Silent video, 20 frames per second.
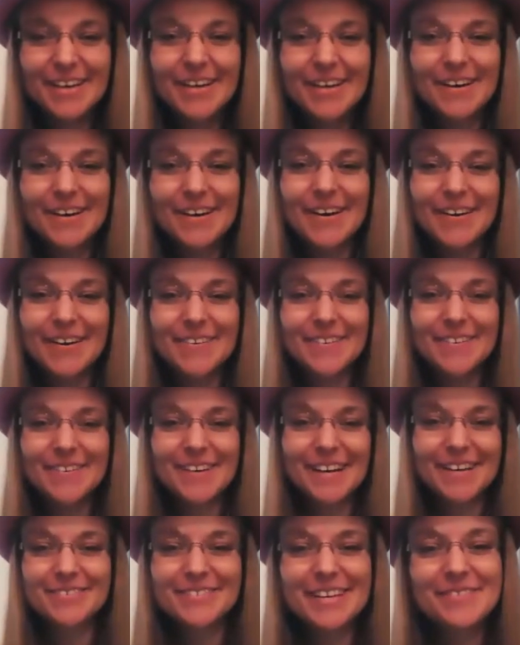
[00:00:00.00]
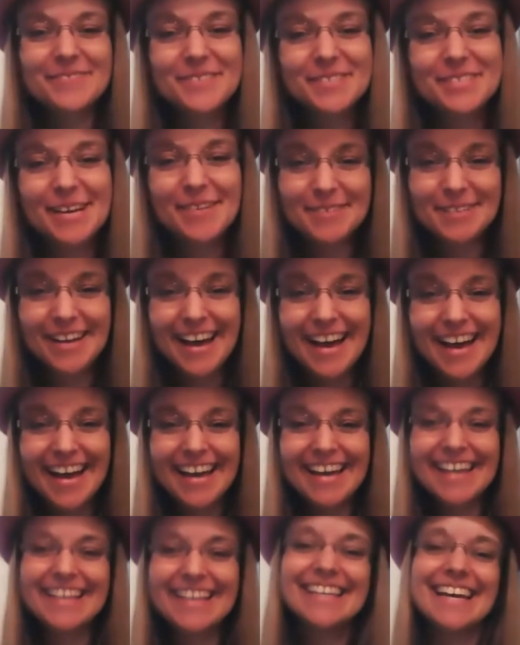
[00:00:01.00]
All right, we're ready for chapter
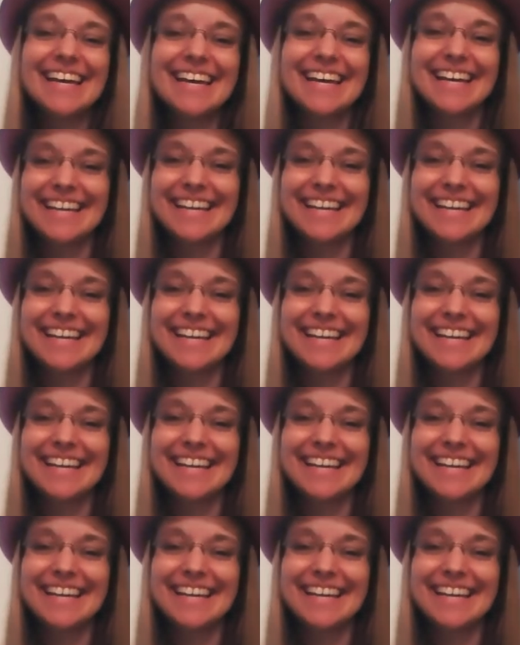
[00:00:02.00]
9.